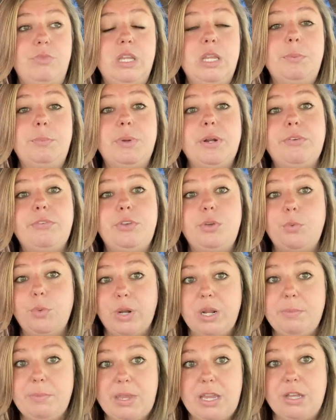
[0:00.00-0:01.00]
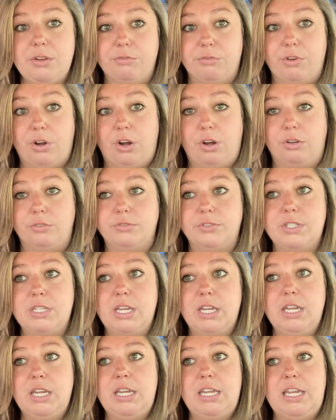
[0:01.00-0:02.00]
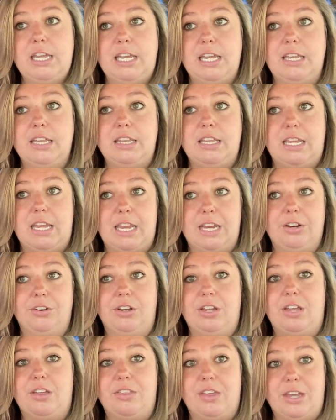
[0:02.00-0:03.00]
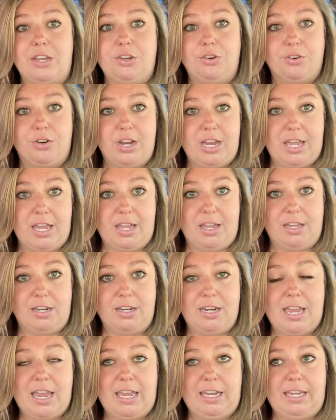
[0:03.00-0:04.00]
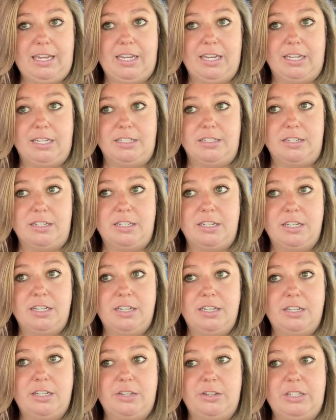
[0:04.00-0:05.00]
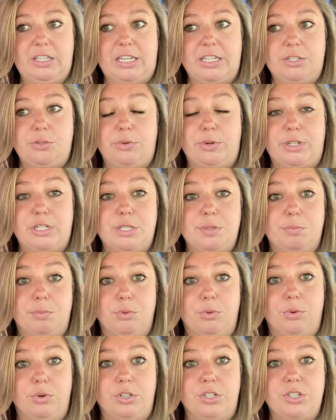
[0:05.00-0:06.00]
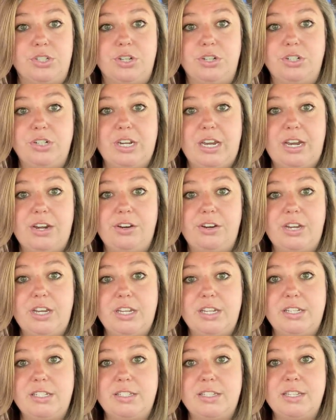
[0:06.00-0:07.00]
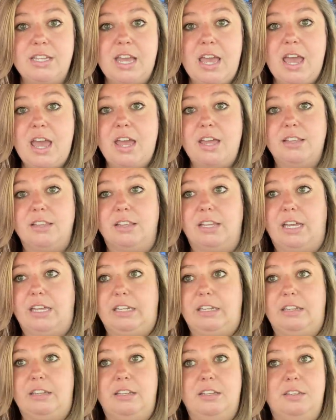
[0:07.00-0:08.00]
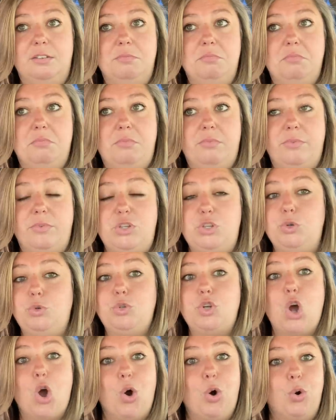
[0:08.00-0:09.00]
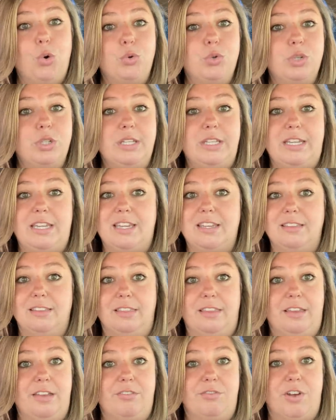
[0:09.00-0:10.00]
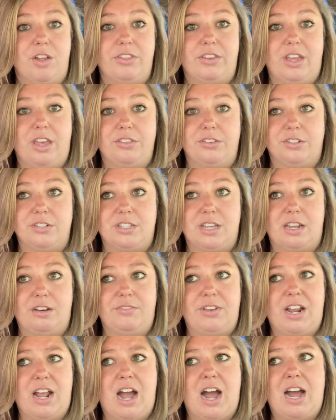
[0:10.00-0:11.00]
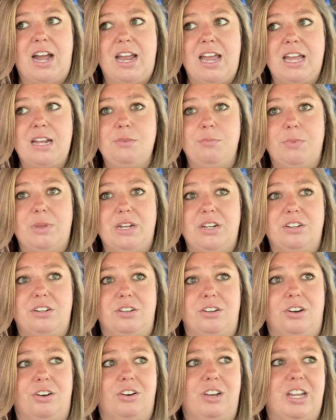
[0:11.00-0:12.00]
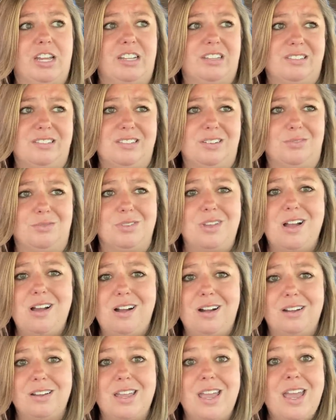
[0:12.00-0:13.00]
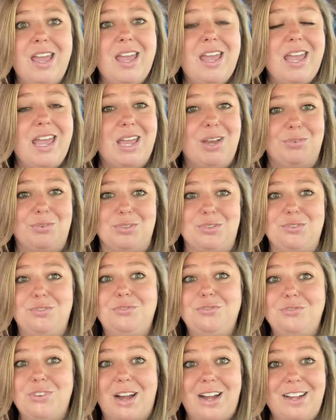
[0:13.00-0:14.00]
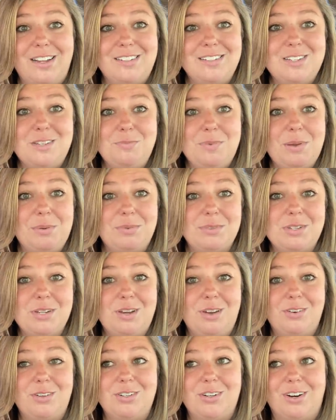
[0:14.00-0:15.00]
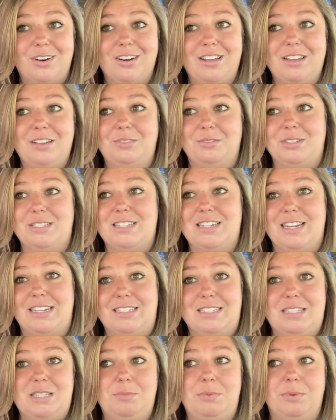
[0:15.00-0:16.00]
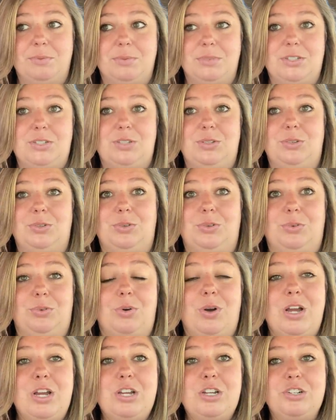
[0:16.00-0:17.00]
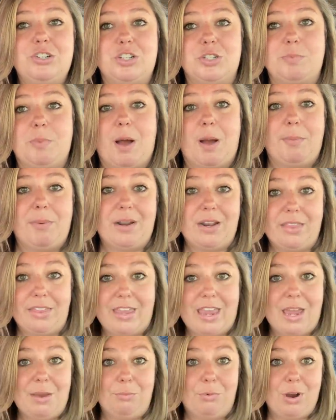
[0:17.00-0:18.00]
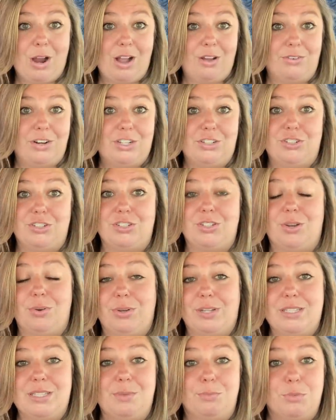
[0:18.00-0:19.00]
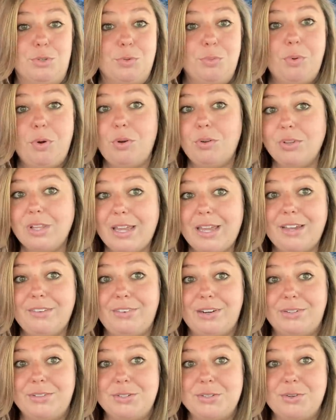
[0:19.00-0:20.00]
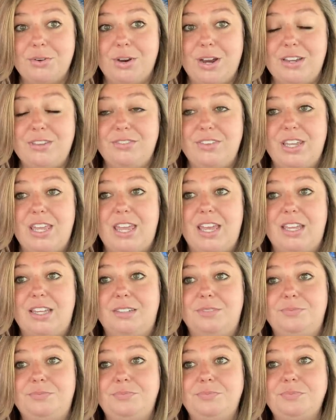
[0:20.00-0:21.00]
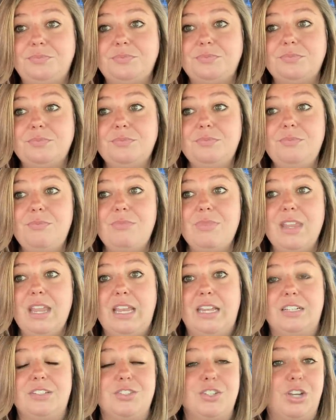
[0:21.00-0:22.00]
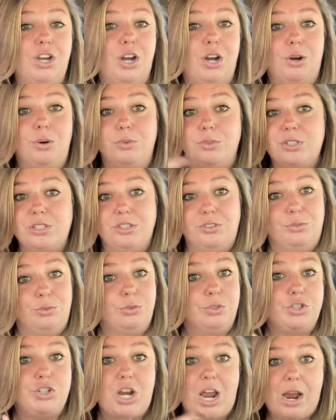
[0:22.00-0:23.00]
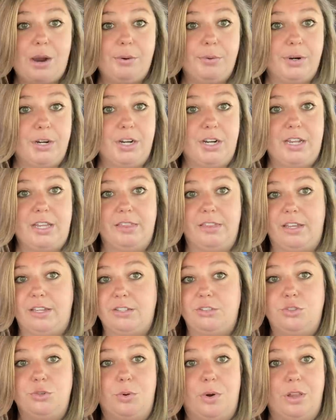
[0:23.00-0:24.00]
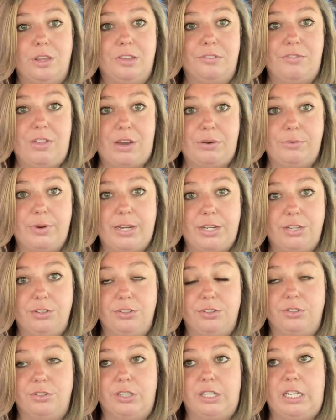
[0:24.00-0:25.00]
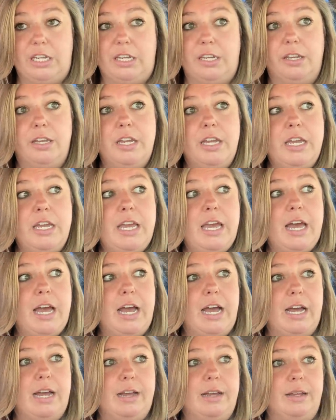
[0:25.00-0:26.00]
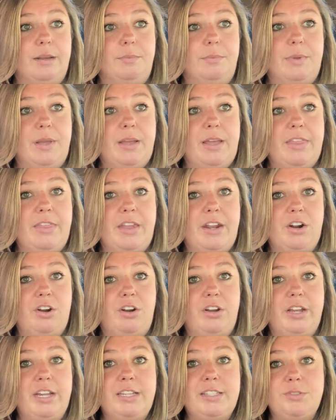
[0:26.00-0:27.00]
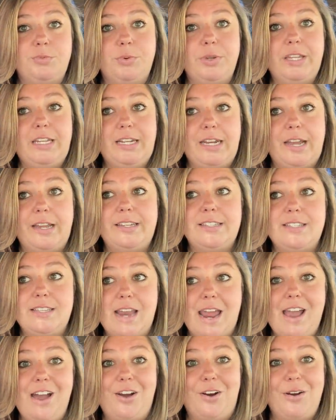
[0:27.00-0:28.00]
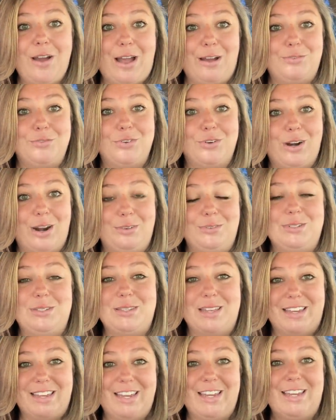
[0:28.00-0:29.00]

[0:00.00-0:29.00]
But if you want to be involved in the area that you're in and get to explore certain areas, like you totally can live on the other side of it. I hadn't been in a Target in so long. It was fun to be able to go to Target. It was nice to be able to just pop out of the campground and just go get some Chipotle if I was craving it, and to go to shower and like do all of that regularly. And then it's really nice now, after I was like